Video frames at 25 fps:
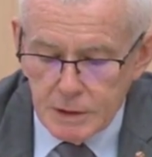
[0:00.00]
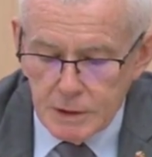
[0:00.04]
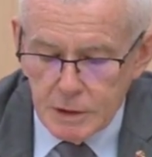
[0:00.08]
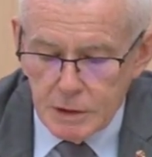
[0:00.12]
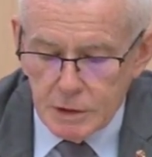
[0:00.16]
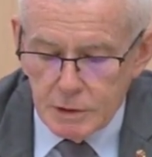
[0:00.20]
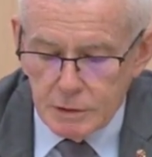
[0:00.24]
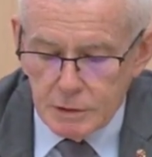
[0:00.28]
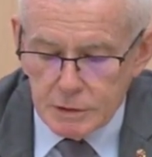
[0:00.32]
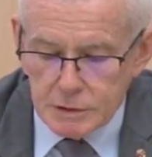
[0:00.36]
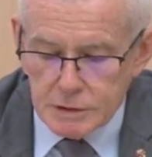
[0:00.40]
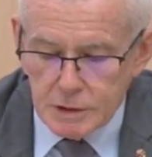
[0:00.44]

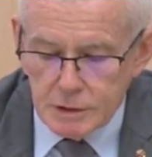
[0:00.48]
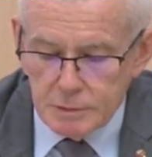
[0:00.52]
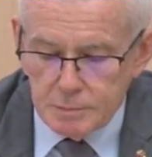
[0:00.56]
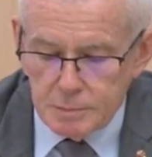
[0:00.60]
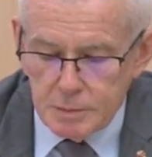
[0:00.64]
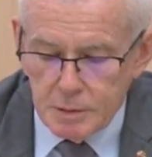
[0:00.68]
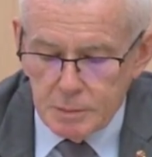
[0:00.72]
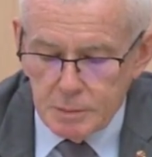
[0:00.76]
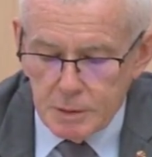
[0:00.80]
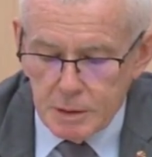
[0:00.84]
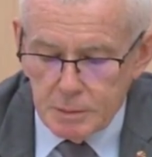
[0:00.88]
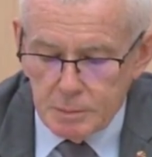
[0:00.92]
who received
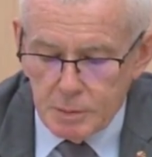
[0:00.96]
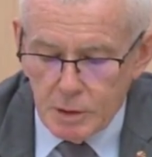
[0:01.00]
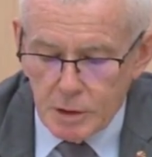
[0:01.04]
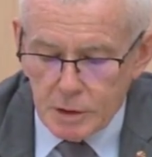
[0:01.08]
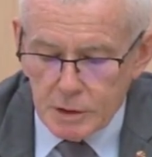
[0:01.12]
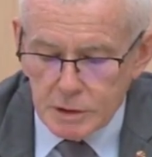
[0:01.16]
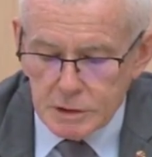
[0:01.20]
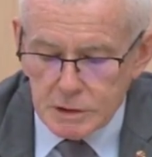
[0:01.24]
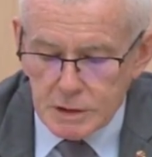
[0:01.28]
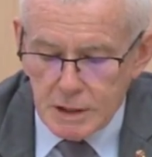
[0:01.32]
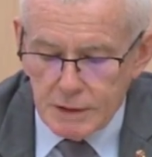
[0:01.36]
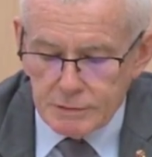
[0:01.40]
puberty
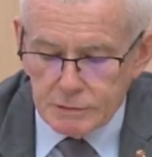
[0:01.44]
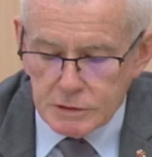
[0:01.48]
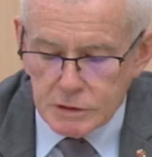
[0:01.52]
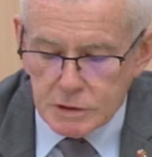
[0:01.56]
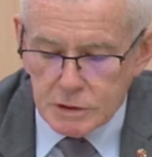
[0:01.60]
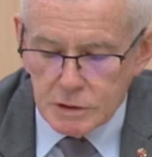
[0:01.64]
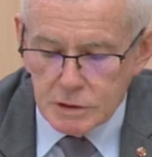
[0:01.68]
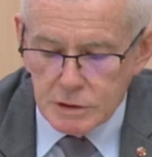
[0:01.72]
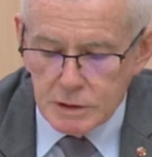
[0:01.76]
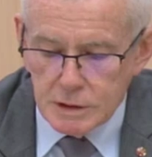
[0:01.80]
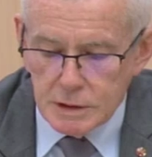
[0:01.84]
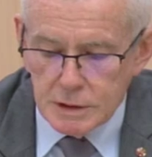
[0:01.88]
blockers after
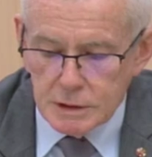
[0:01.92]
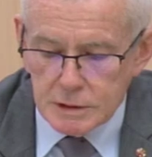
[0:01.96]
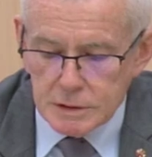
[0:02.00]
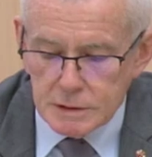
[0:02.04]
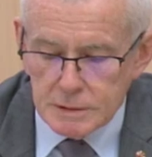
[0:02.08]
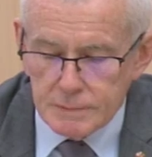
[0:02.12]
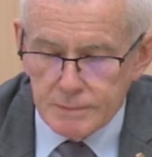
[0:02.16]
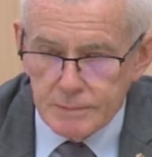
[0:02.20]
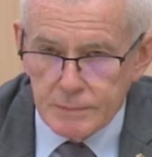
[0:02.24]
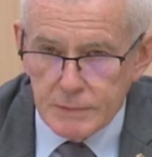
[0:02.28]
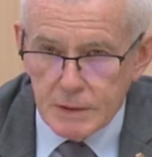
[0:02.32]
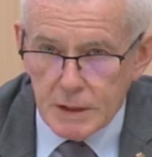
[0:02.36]
2 years.
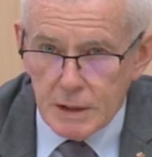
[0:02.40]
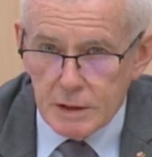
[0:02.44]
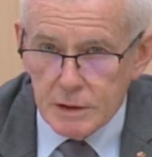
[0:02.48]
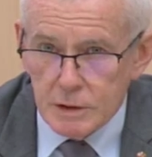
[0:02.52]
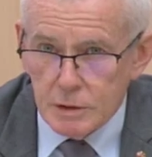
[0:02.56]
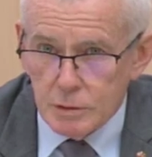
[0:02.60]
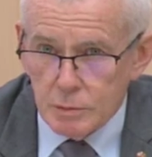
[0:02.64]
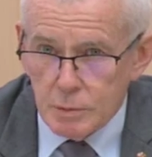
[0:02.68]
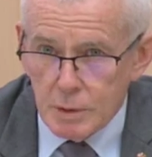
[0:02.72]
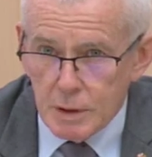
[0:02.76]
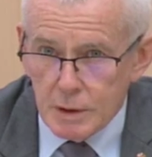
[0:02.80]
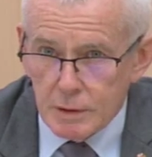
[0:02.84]
Are
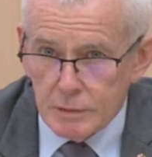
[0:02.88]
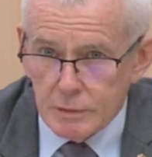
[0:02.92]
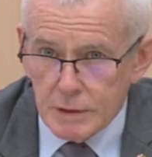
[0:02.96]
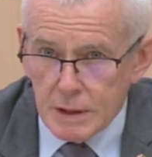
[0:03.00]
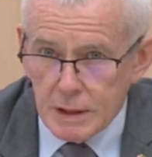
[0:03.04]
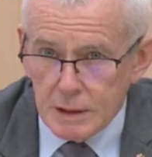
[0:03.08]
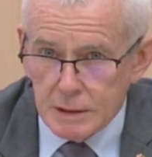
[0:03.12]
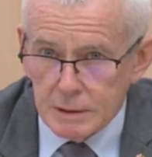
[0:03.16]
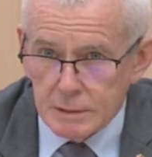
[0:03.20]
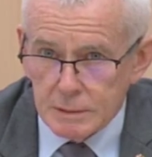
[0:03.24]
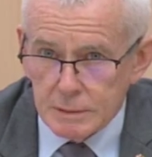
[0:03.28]
you aware of that?